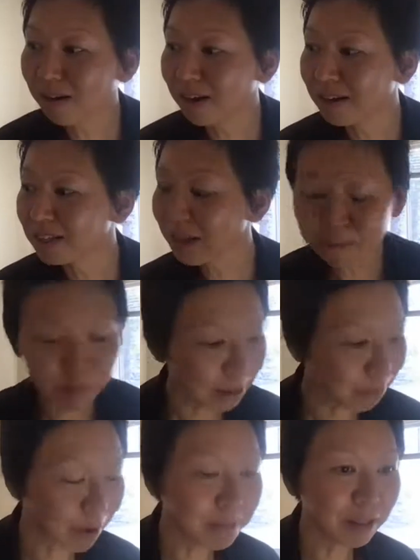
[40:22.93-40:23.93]
some
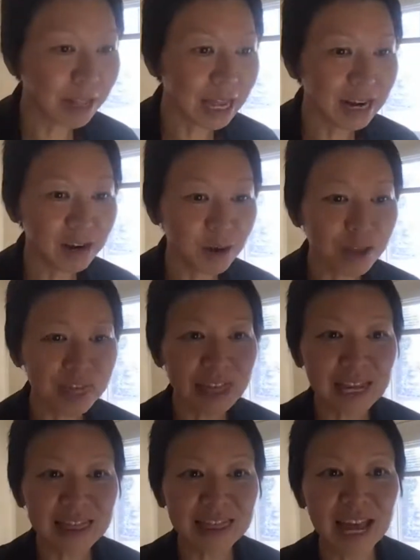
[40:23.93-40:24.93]
people on planet Earth
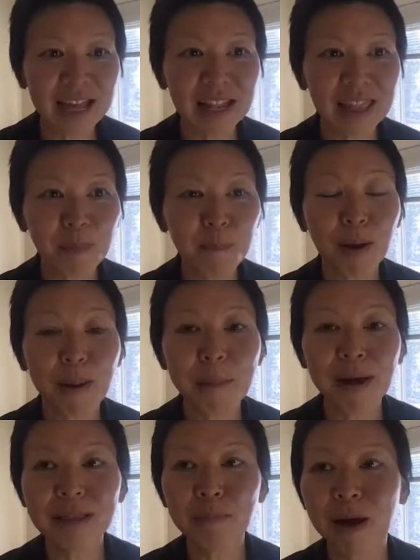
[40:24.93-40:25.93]
think that the
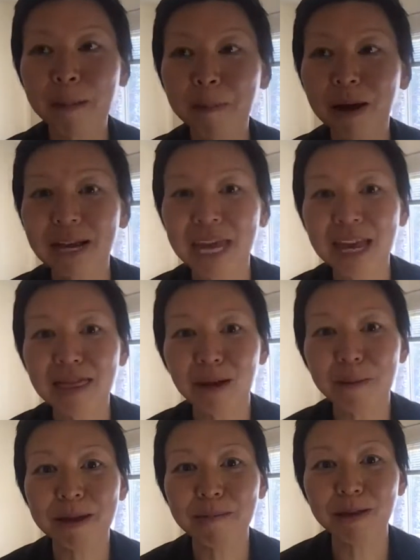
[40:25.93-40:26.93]
mama and baba kick
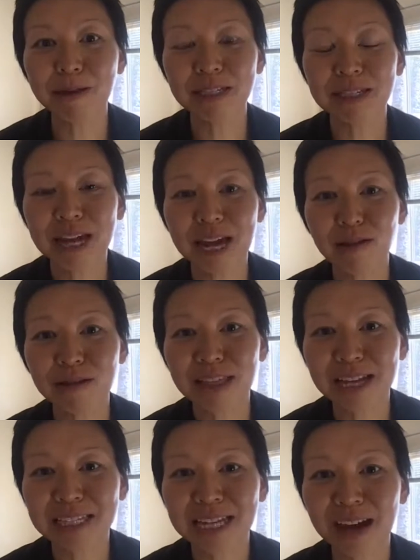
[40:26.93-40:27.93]
their peepees together and
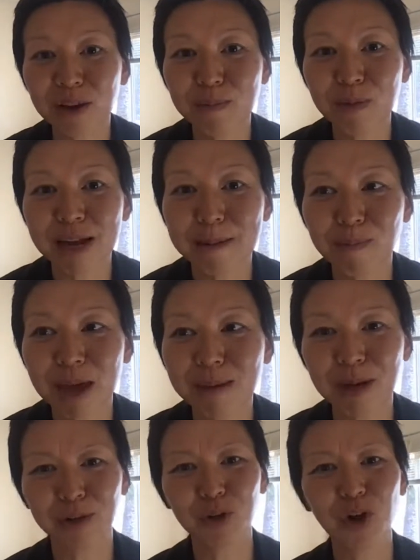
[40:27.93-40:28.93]
that's how you make a
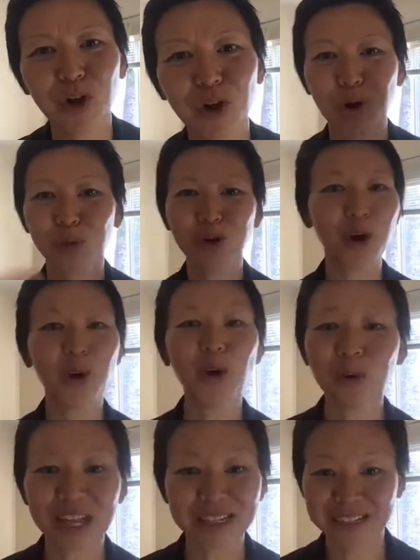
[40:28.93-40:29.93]
baby. No,
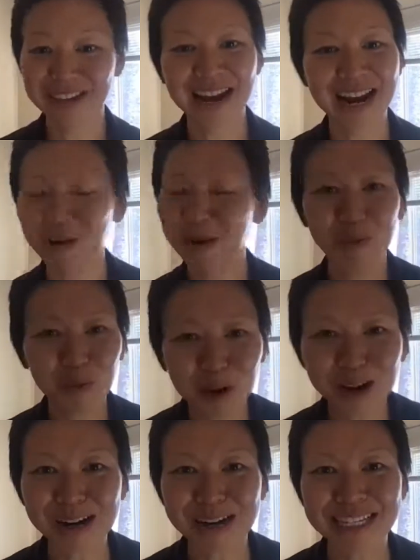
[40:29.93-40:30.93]
that's not how it
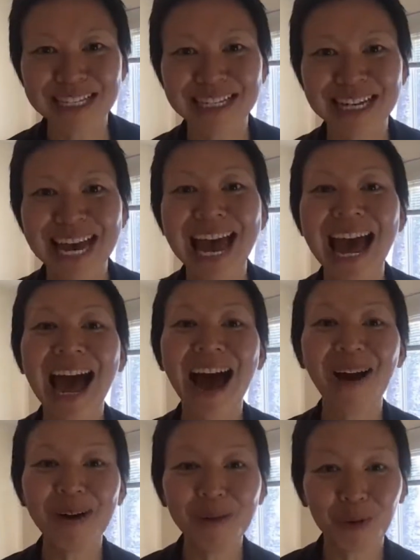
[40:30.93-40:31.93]
works.
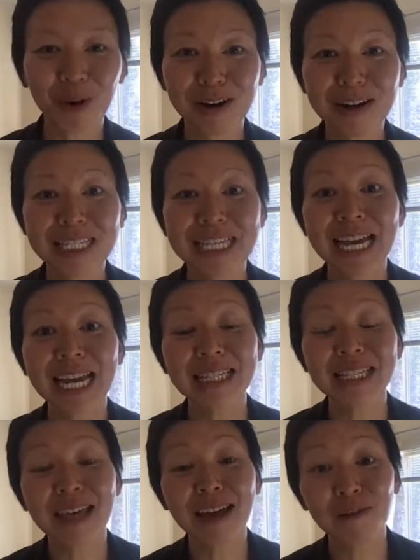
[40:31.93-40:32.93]
How it works
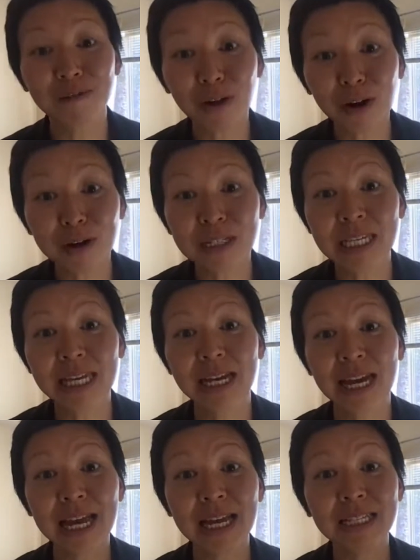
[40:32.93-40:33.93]
is that first
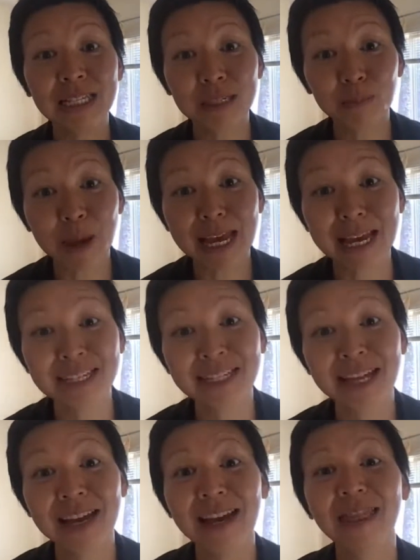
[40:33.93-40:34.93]
in space,
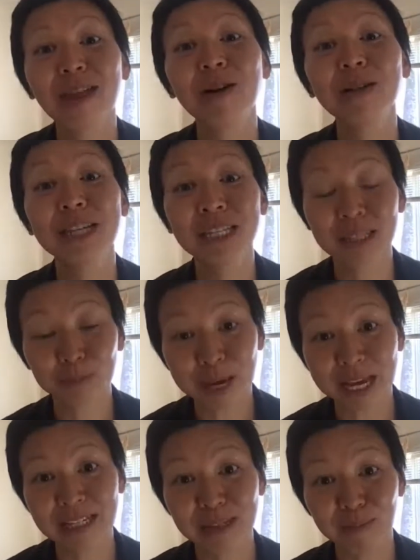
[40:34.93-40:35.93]
there's a
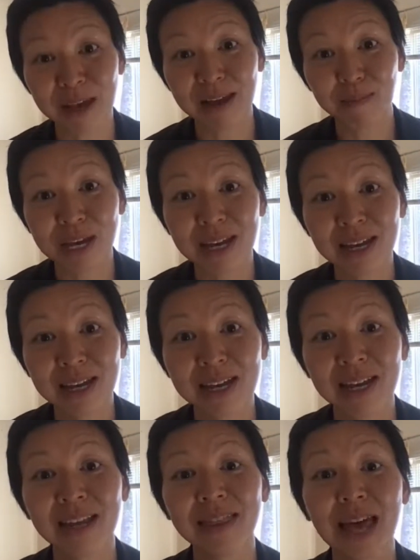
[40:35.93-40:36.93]
space baby
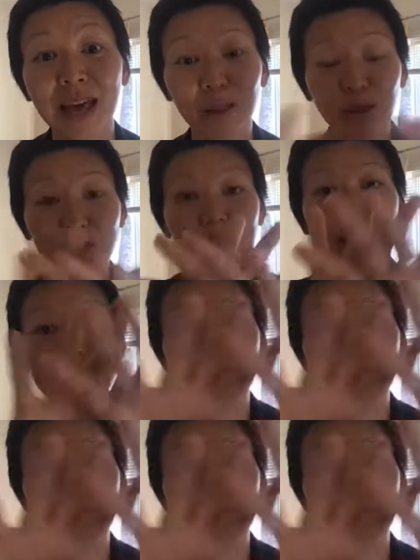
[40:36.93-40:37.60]
that looks on